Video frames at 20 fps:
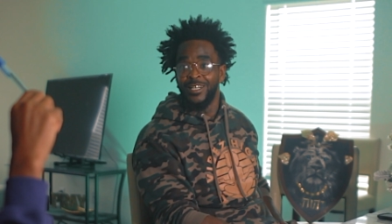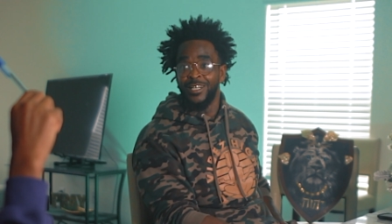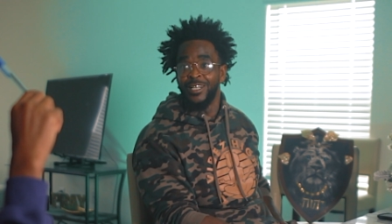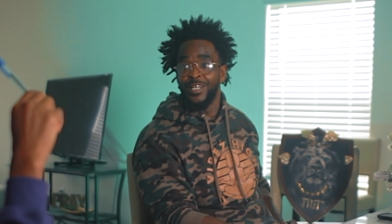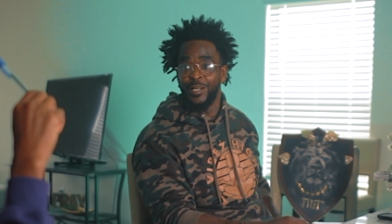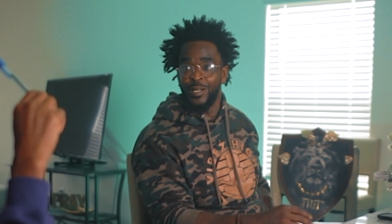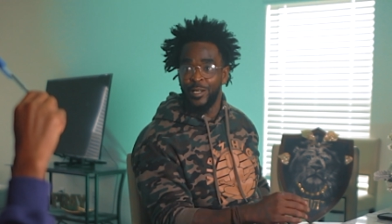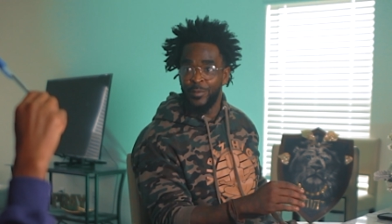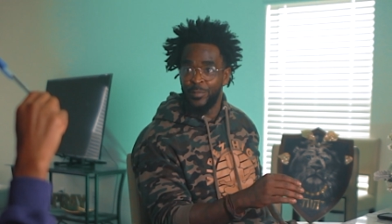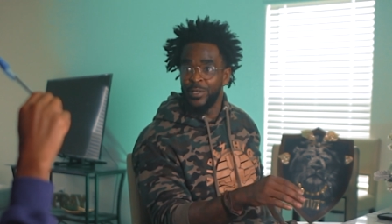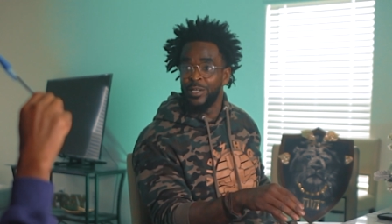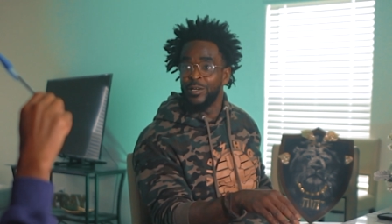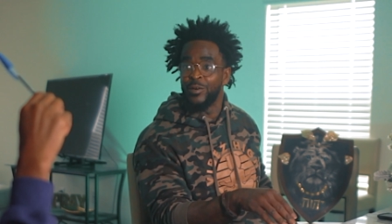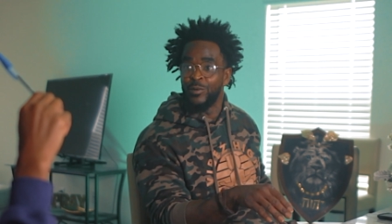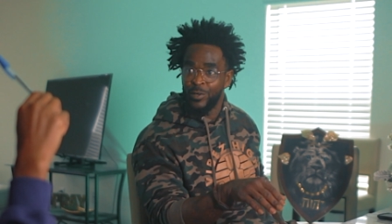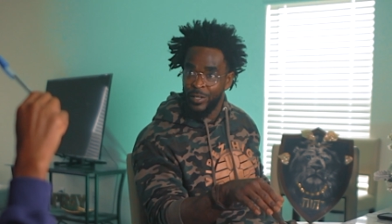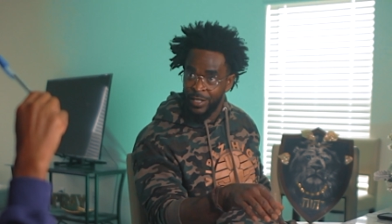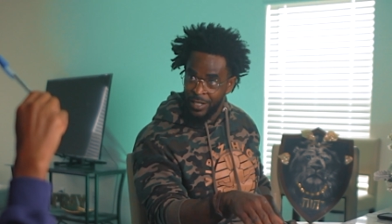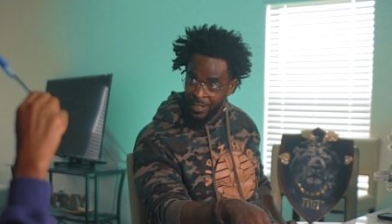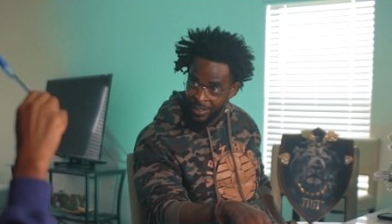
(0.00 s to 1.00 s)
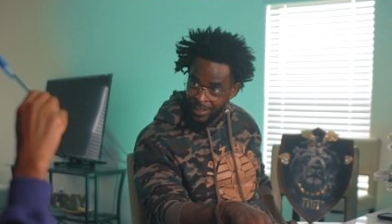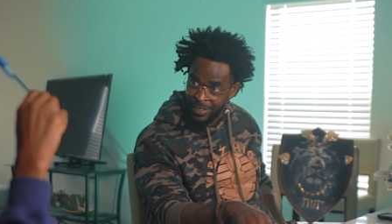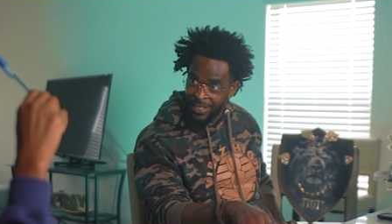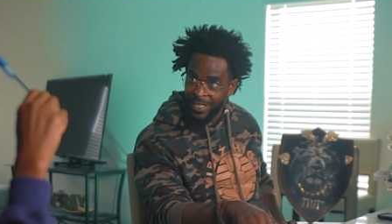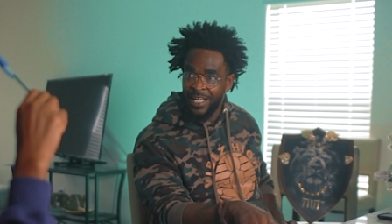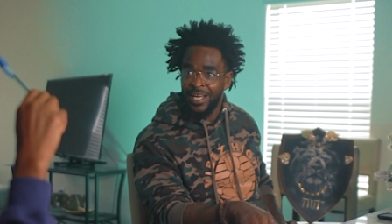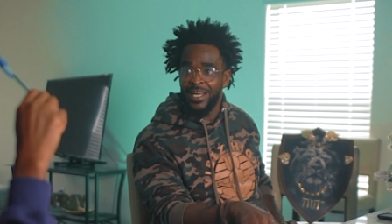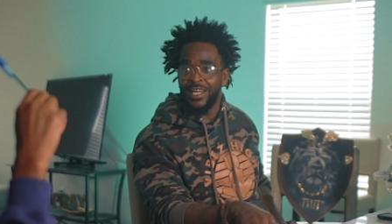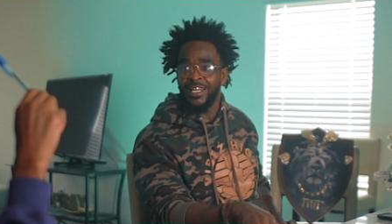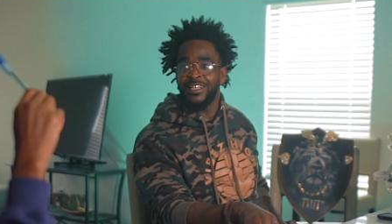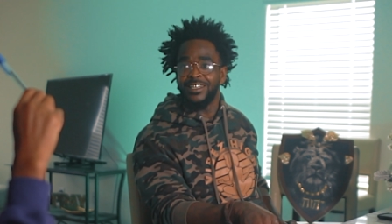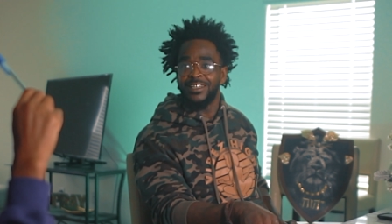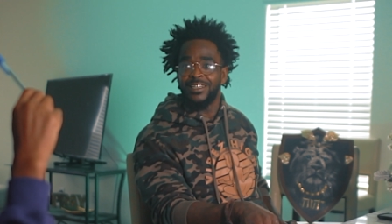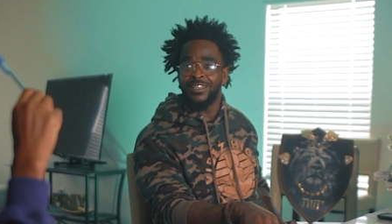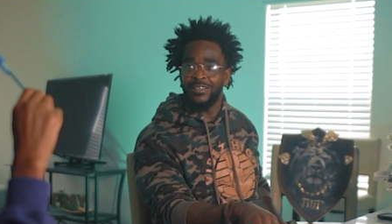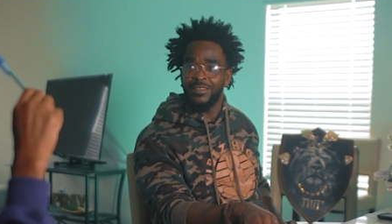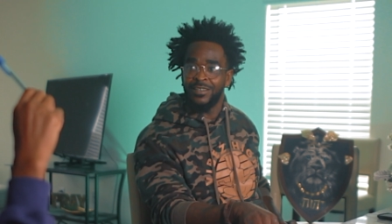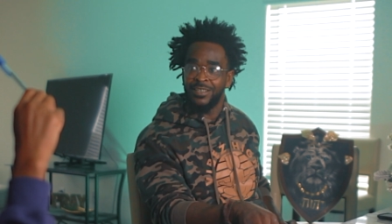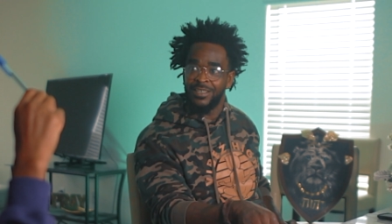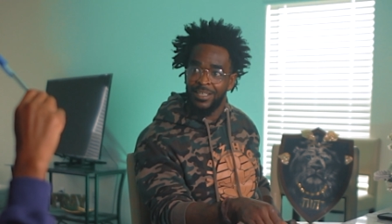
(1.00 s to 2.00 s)
It, it be the young lions,
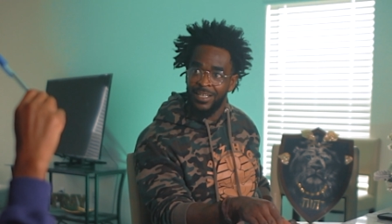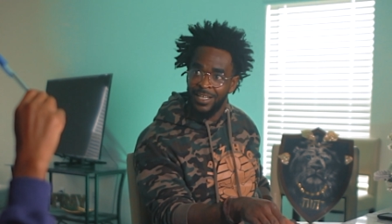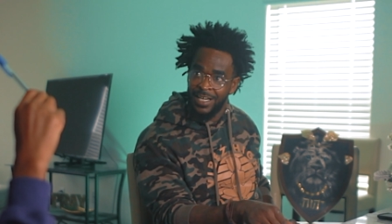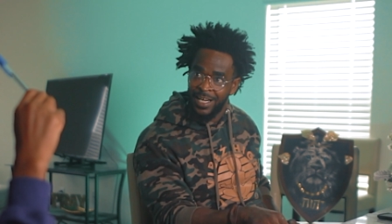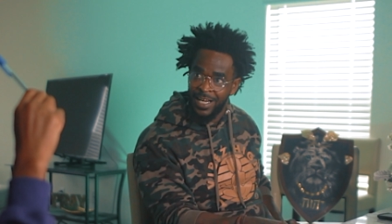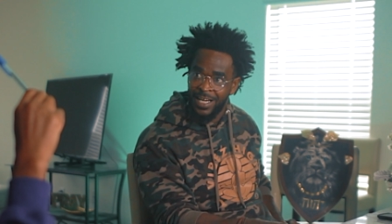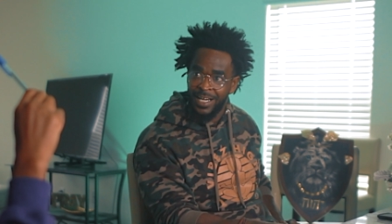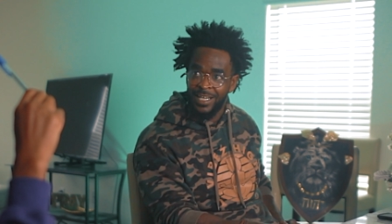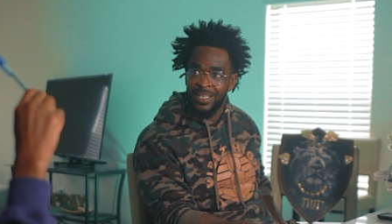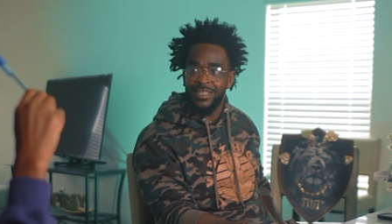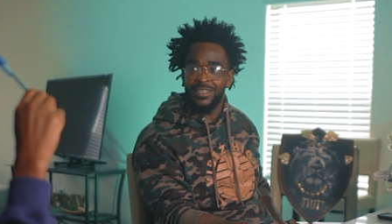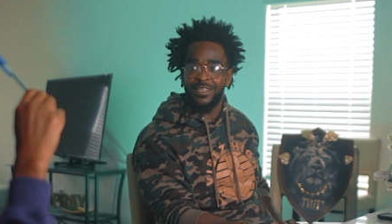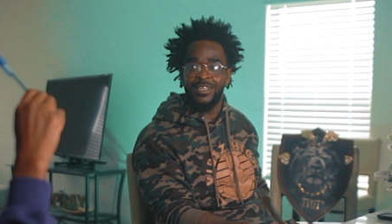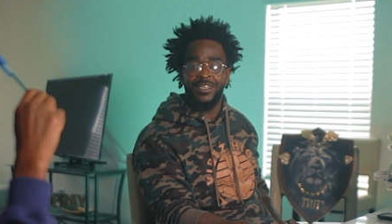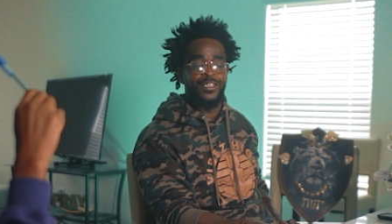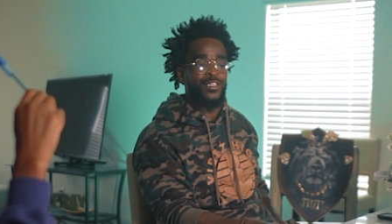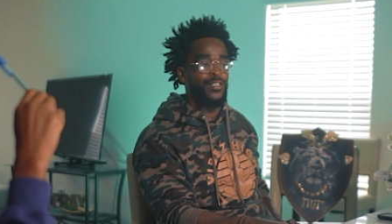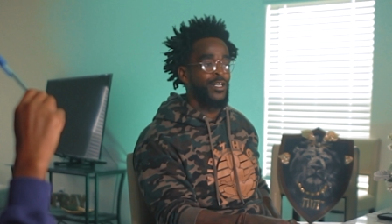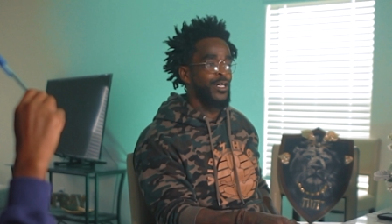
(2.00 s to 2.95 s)
the young lionesses.